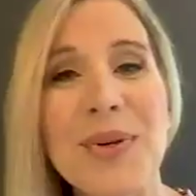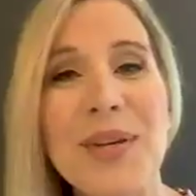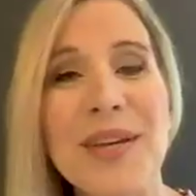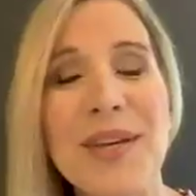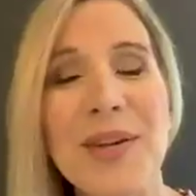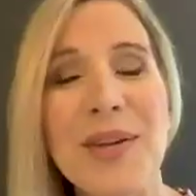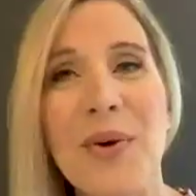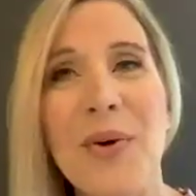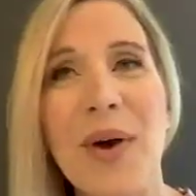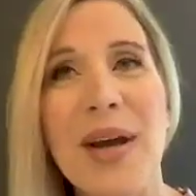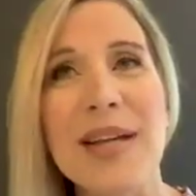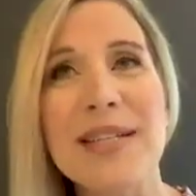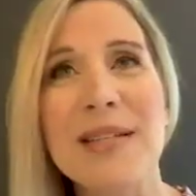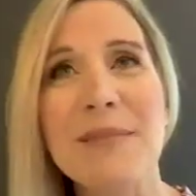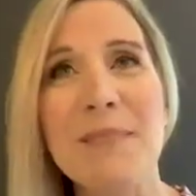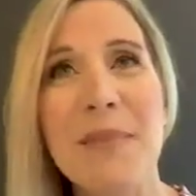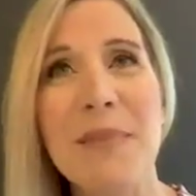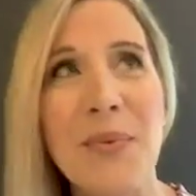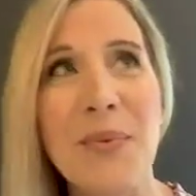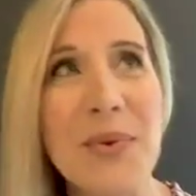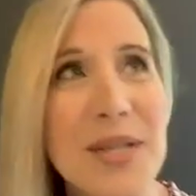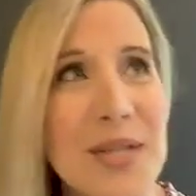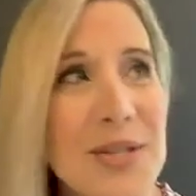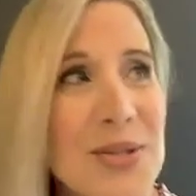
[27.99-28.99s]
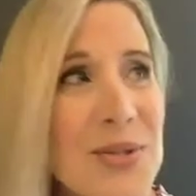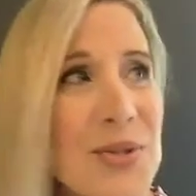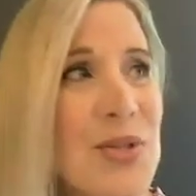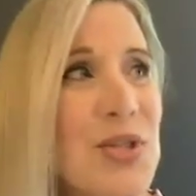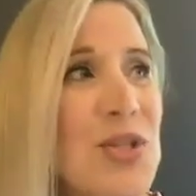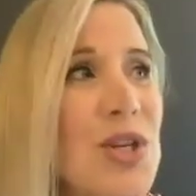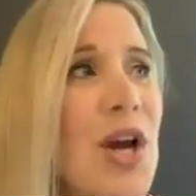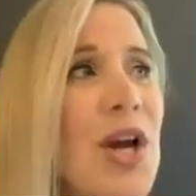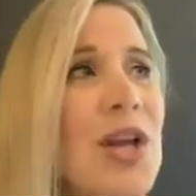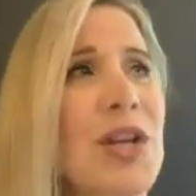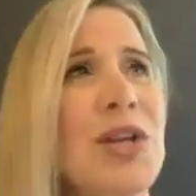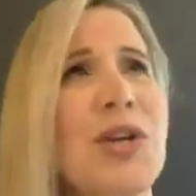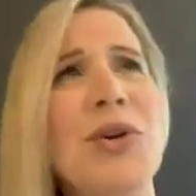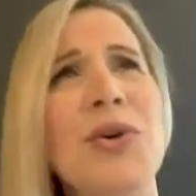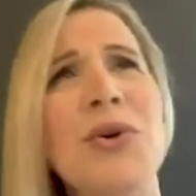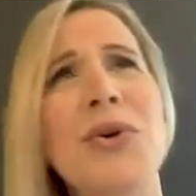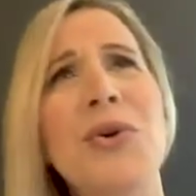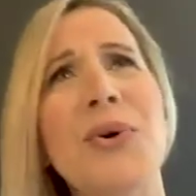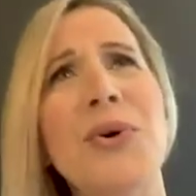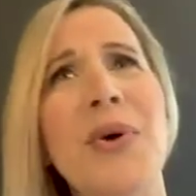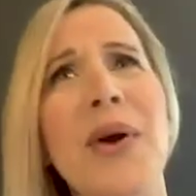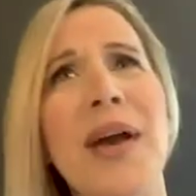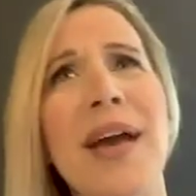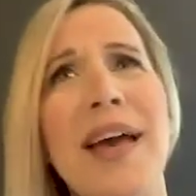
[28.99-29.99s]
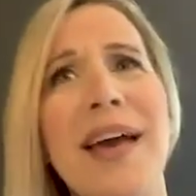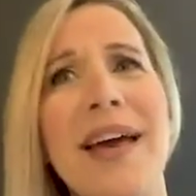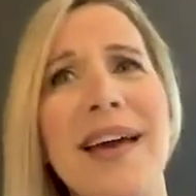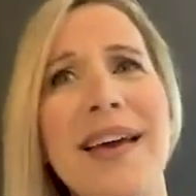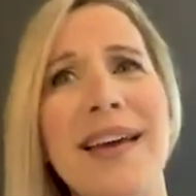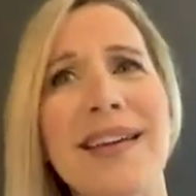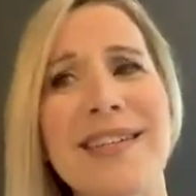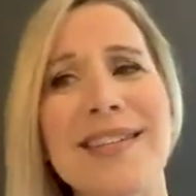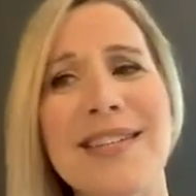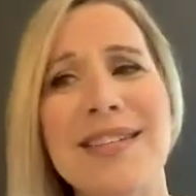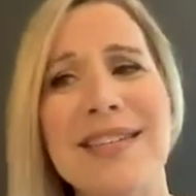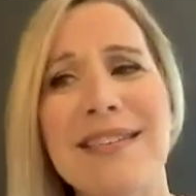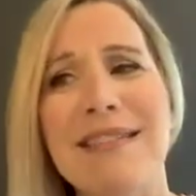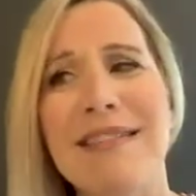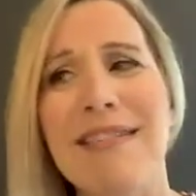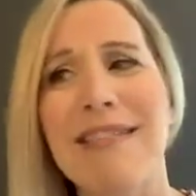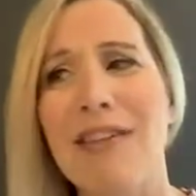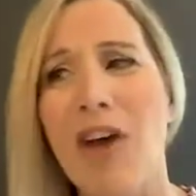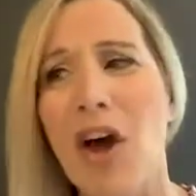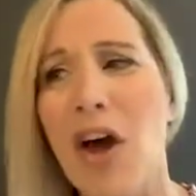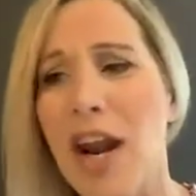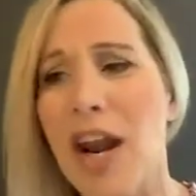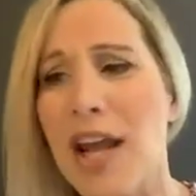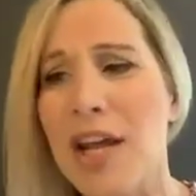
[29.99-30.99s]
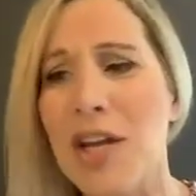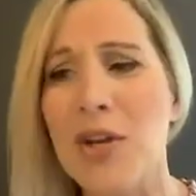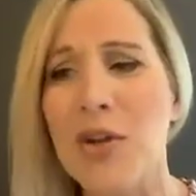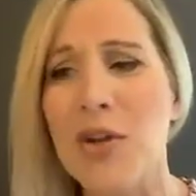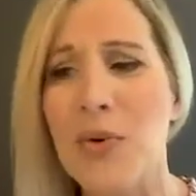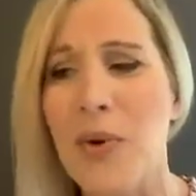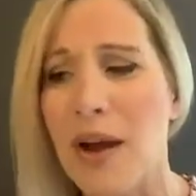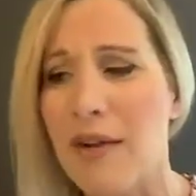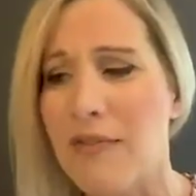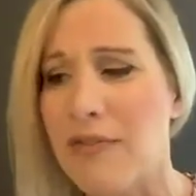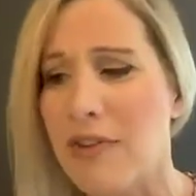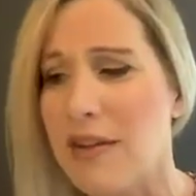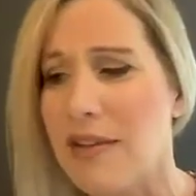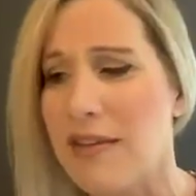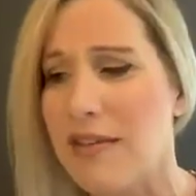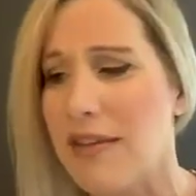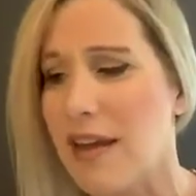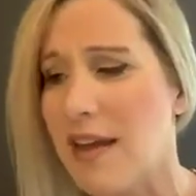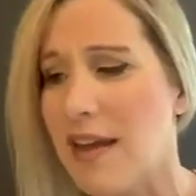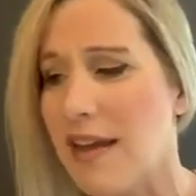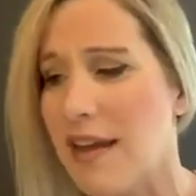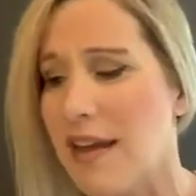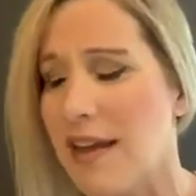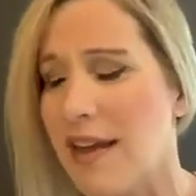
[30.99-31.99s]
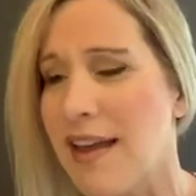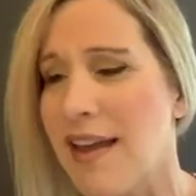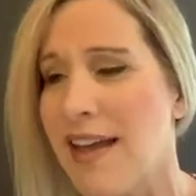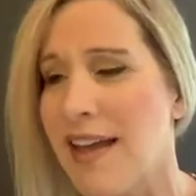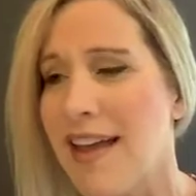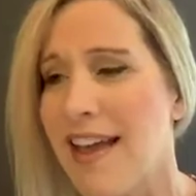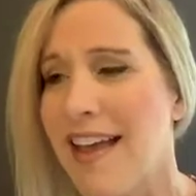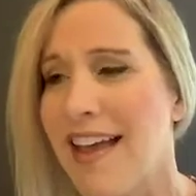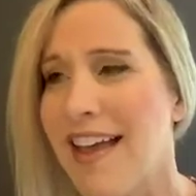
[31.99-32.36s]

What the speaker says: You know, I did my research on you and thought I knew everything.